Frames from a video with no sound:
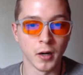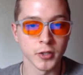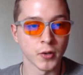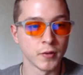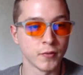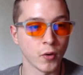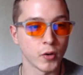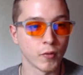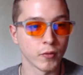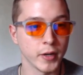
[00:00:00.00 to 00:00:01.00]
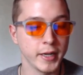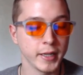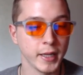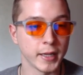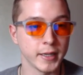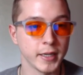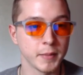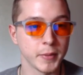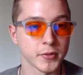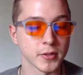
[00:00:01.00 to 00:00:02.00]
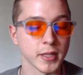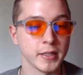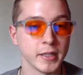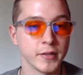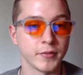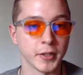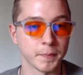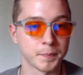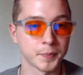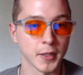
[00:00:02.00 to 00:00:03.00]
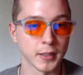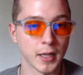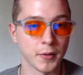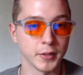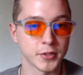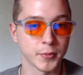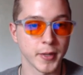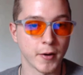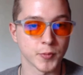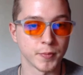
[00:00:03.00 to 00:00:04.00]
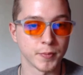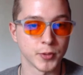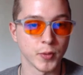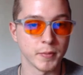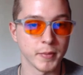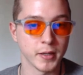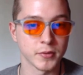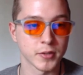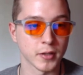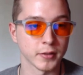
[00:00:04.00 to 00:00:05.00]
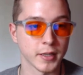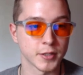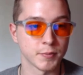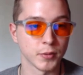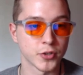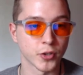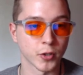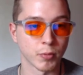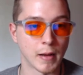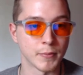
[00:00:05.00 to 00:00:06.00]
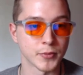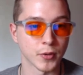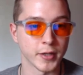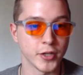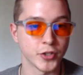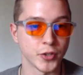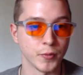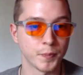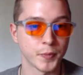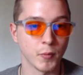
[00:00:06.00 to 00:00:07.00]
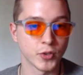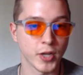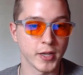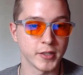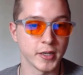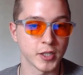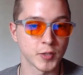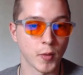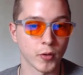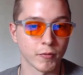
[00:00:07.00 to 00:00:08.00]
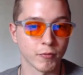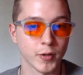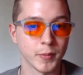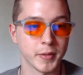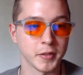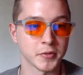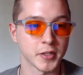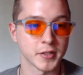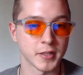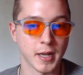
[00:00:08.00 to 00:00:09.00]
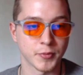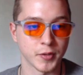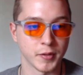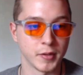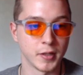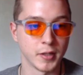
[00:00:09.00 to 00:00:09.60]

Also avoid overeating and eating meals late in the evening. Allow at least 3 hours between meals unless blood sugar problems are an issue, in which case eating smaller frequent meals is an option.